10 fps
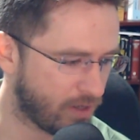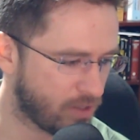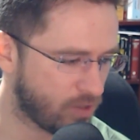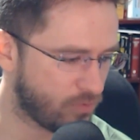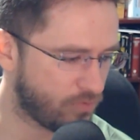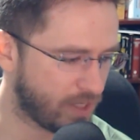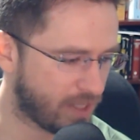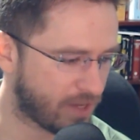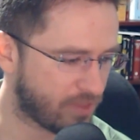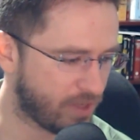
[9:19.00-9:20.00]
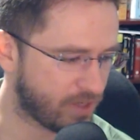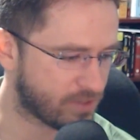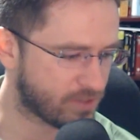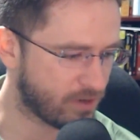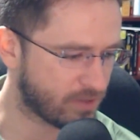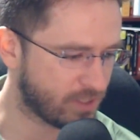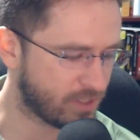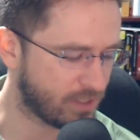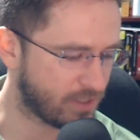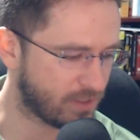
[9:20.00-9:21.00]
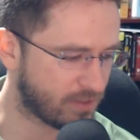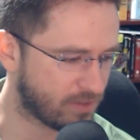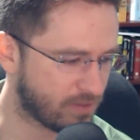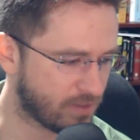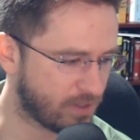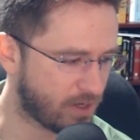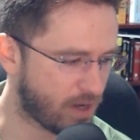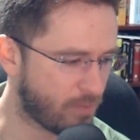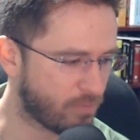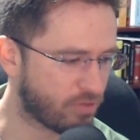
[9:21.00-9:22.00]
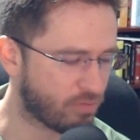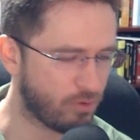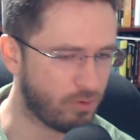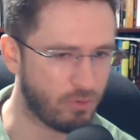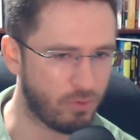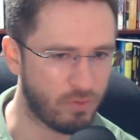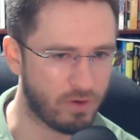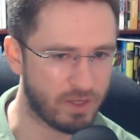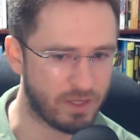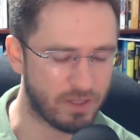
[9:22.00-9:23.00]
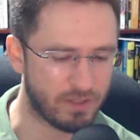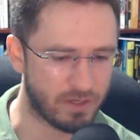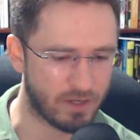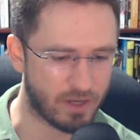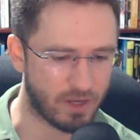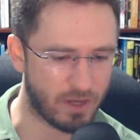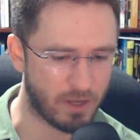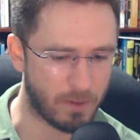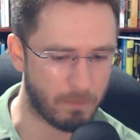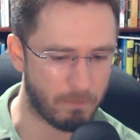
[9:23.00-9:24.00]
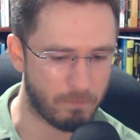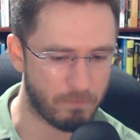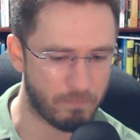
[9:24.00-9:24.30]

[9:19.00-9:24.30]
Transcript: you feel like things start to come through in, um,